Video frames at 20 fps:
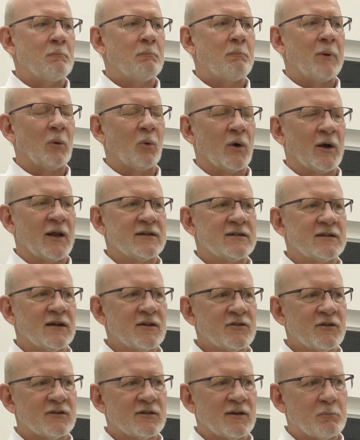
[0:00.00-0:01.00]
But what it
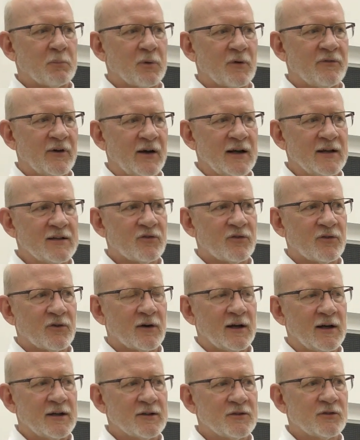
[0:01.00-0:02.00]
does is it provides for
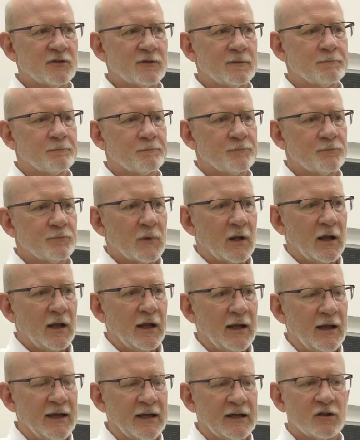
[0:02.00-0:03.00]
us
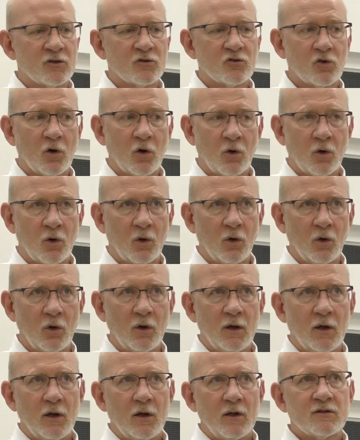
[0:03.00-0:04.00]
a control
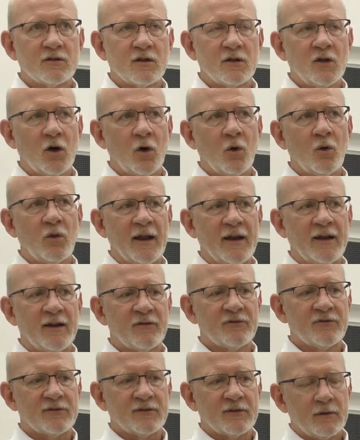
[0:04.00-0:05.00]
to know that
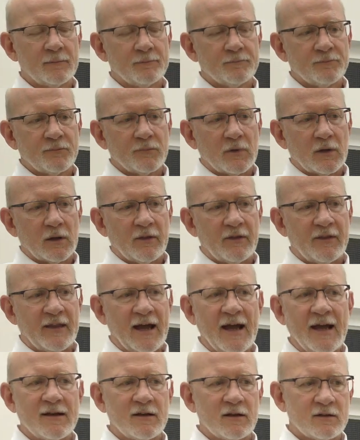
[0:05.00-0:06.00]
if
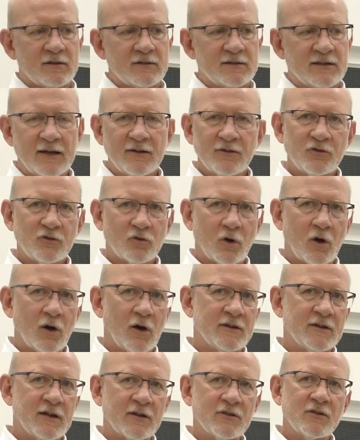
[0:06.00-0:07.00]
that test straw
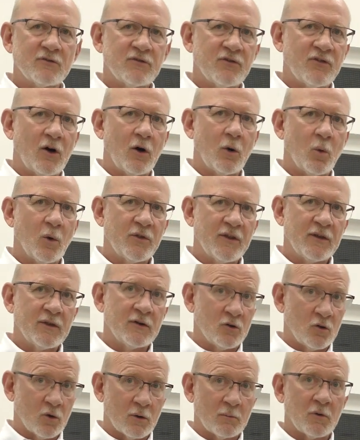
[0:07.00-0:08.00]
doesn't fall within
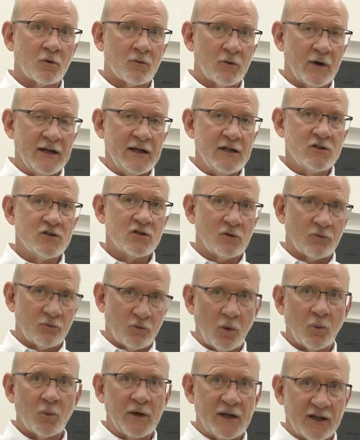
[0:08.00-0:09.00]
the normal range of
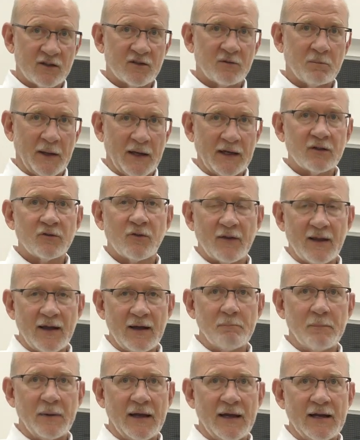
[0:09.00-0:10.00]
what we expect for
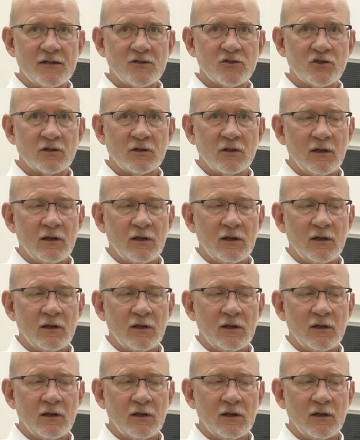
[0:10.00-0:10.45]
that batch,